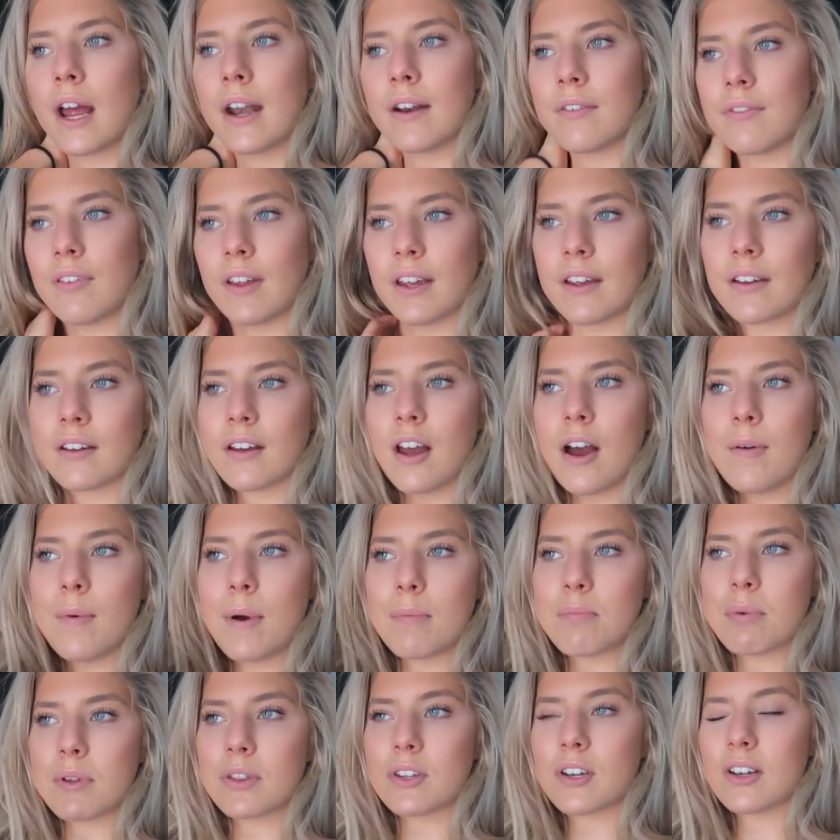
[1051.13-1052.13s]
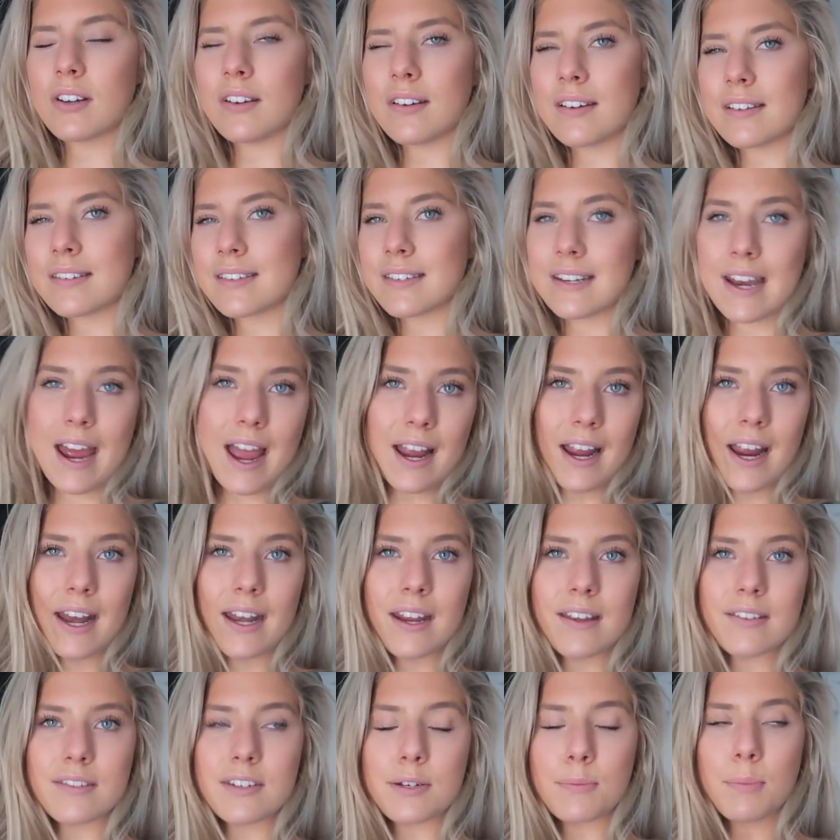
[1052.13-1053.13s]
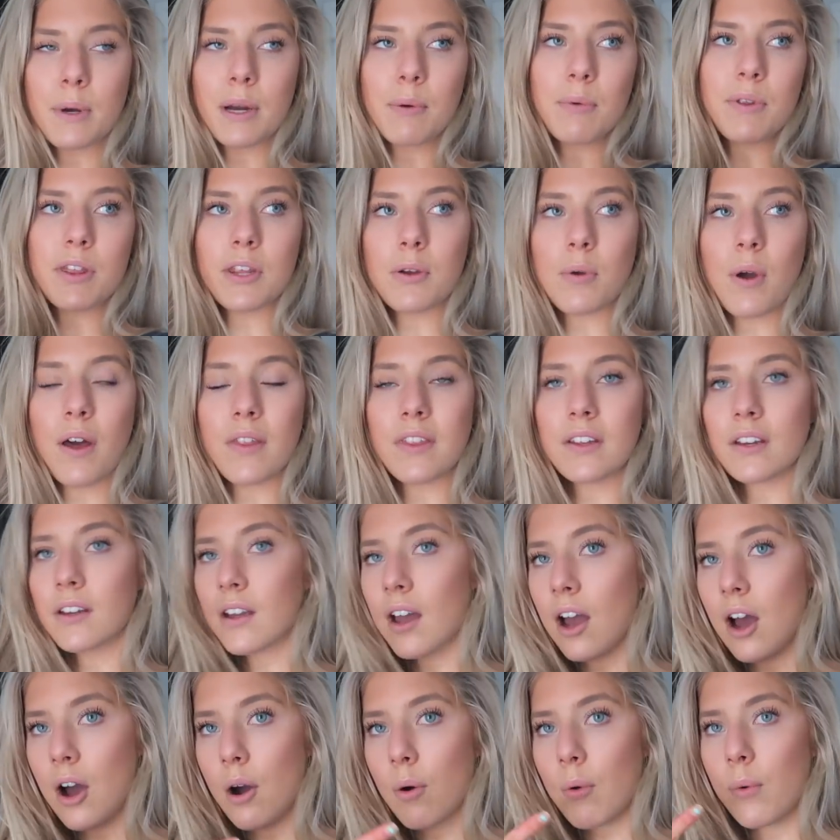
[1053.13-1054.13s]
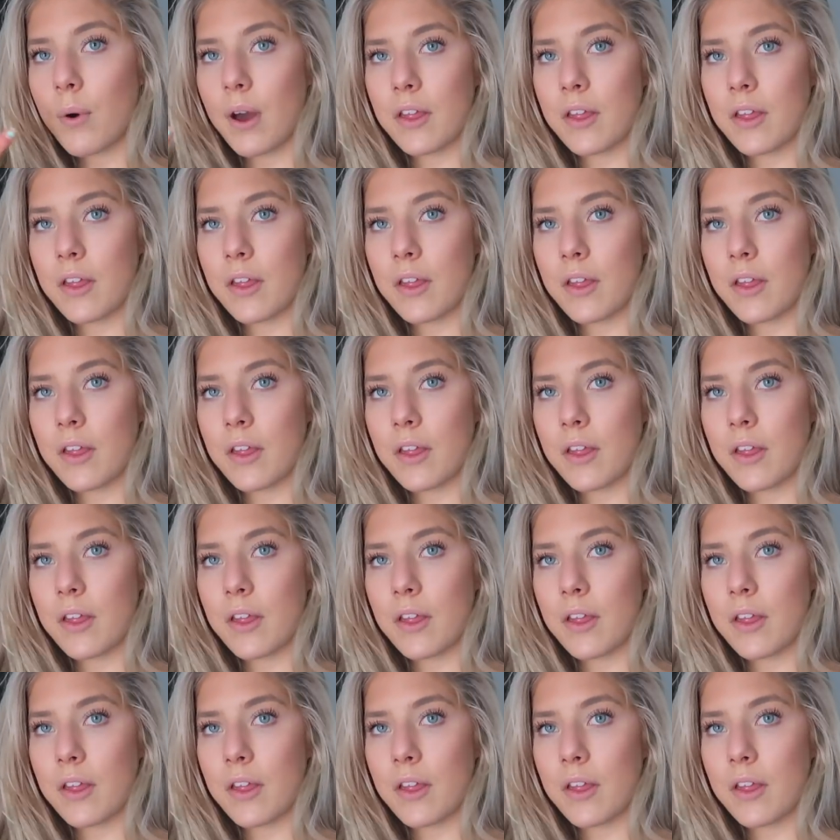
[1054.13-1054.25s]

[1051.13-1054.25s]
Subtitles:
kind of like come up with good snack ideas to bring with you on the go,